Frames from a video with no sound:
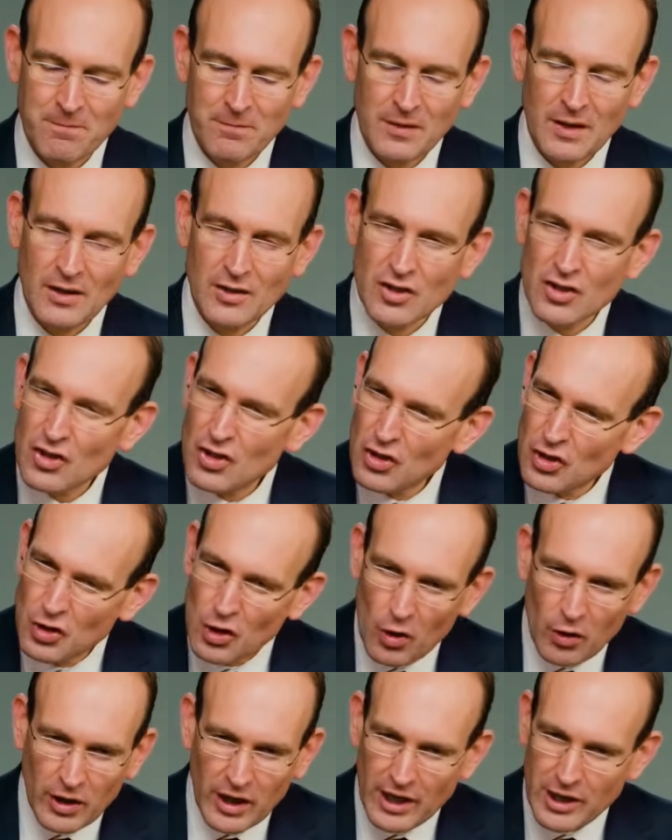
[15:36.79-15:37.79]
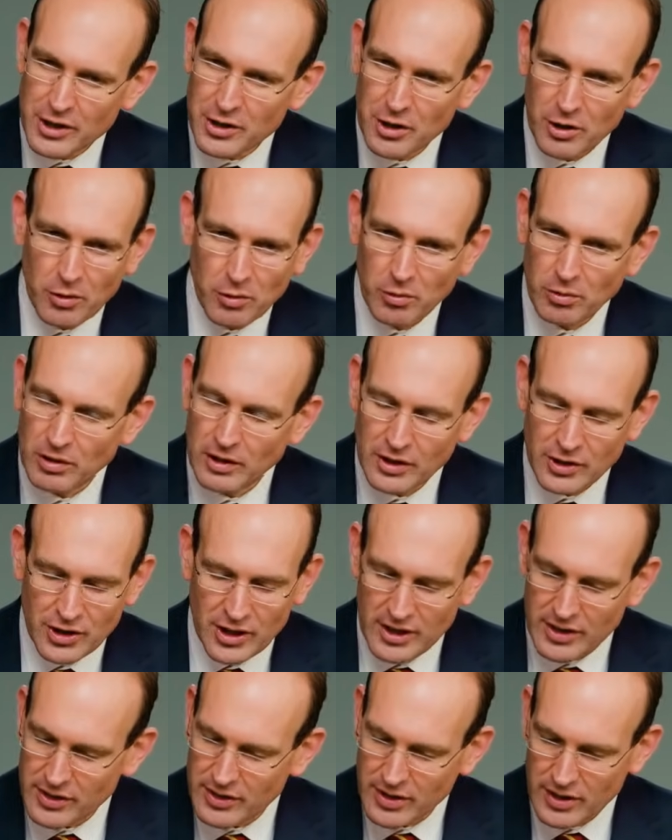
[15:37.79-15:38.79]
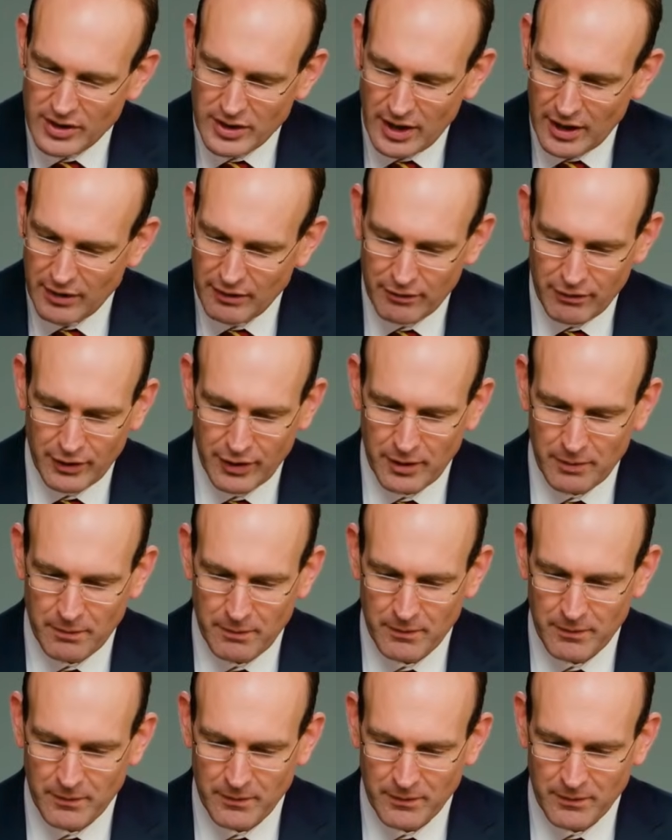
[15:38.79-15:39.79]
astonished at all that Jesus had done for them.